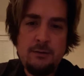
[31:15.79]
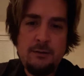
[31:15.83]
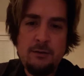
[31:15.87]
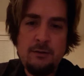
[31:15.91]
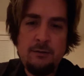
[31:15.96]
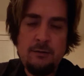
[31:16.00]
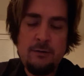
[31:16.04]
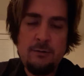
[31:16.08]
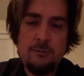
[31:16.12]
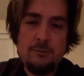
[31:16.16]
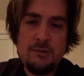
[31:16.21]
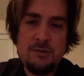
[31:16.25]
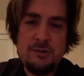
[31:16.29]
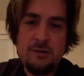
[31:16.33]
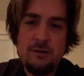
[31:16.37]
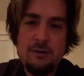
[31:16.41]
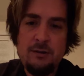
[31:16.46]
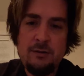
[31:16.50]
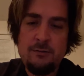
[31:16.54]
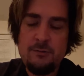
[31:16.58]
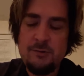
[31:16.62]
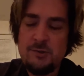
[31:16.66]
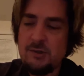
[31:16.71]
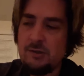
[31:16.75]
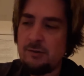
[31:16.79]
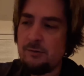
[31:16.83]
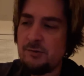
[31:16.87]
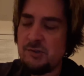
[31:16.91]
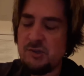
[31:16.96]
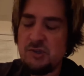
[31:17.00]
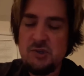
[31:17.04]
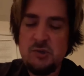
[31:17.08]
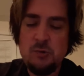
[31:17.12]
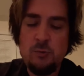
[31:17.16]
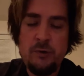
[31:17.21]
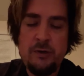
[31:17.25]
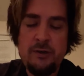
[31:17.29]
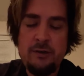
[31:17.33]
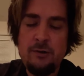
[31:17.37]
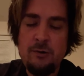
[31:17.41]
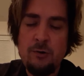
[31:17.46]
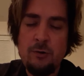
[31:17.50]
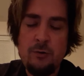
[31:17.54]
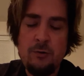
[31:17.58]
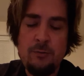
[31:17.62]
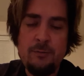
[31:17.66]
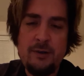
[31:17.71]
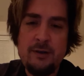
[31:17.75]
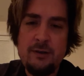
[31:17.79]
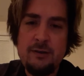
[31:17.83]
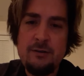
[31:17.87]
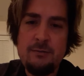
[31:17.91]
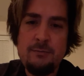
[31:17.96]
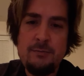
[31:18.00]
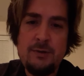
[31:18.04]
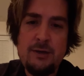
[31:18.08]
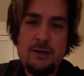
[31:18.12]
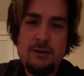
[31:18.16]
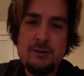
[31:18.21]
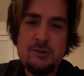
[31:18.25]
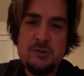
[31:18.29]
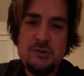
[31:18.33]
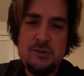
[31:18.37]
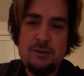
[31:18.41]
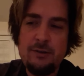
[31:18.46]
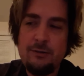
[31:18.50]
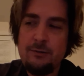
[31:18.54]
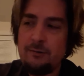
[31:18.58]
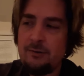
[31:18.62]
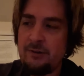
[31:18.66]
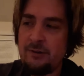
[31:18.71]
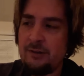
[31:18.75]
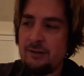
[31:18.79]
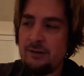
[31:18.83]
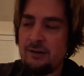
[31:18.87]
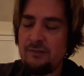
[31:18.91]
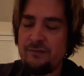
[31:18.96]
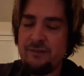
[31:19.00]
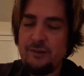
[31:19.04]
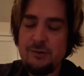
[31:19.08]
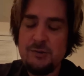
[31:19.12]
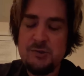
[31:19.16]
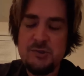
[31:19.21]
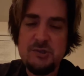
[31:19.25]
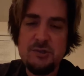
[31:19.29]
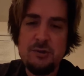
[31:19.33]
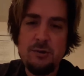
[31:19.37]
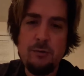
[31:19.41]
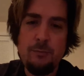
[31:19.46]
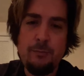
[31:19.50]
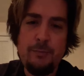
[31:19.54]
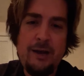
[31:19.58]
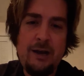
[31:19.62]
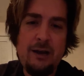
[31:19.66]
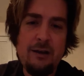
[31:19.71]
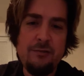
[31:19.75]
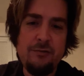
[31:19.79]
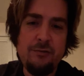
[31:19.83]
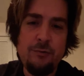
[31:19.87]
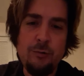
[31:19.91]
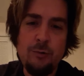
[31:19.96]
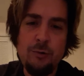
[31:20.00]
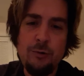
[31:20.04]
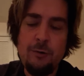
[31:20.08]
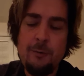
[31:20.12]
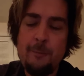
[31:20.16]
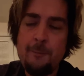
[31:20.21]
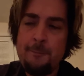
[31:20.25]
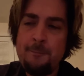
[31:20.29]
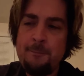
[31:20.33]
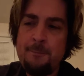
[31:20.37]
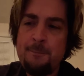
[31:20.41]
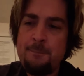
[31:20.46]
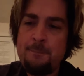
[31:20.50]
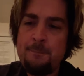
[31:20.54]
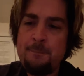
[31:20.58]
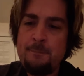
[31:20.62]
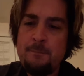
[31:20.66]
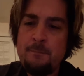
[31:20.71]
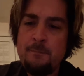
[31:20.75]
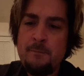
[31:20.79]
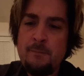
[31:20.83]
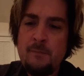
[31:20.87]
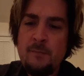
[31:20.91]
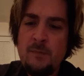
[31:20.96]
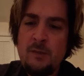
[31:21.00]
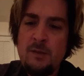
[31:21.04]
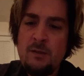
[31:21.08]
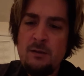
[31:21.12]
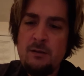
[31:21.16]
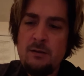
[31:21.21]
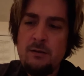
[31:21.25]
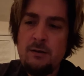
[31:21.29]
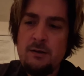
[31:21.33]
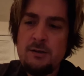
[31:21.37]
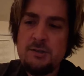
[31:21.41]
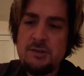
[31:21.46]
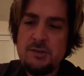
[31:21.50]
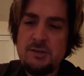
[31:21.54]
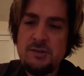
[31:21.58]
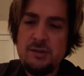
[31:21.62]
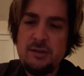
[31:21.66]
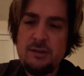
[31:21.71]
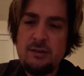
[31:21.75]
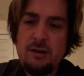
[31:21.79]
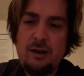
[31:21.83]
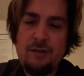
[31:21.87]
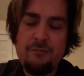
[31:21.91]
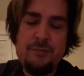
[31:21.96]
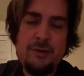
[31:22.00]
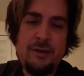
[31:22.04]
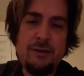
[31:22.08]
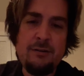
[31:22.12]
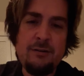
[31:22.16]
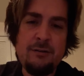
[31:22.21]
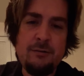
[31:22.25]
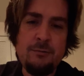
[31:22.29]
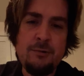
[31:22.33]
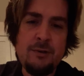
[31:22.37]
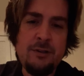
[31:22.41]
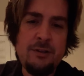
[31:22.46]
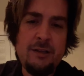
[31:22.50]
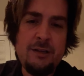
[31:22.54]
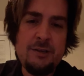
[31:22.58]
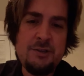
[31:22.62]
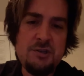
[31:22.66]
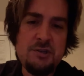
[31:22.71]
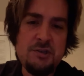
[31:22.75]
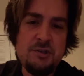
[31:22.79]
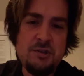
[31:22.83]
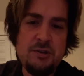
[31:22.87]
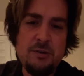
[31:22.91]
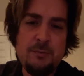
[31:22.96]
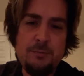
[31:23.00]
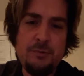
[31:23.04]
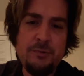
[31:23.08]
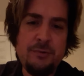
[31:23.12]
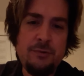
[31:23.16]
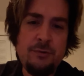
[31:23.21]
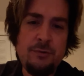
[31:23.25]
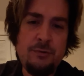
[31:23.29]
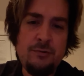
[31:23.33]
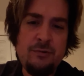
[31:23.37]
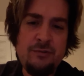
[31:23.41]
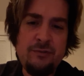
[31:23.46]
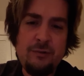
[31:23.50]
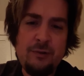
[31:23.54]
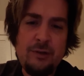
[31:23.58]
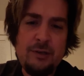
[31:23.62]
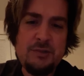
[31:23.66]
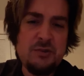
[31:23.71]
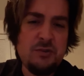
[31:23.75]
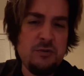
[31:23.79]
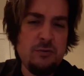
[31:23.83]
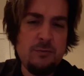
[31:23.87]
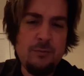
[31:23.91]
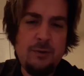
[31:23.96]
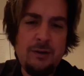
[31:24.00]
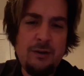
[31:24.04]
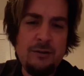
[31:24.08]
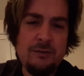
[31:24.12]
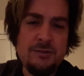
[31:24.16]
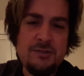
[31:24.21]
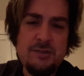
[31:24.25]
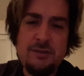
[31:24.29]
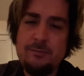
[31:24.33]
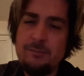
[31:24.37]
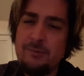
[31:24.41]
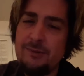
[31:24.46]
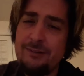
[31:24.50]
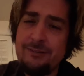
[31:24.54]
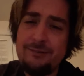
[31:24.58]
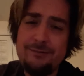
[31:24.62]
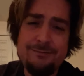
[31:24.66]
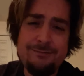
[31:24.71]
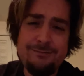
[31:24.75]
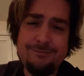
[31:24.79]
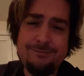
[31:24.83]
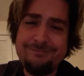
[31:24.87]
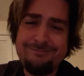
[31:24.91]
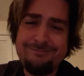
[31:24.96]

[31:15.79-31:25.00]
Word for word: You know, there was a there was a sweet girl in my inbox the other day, and I felt so bad for her. And she's like, you know, I've been in a relationship with you for like two months. I'm like,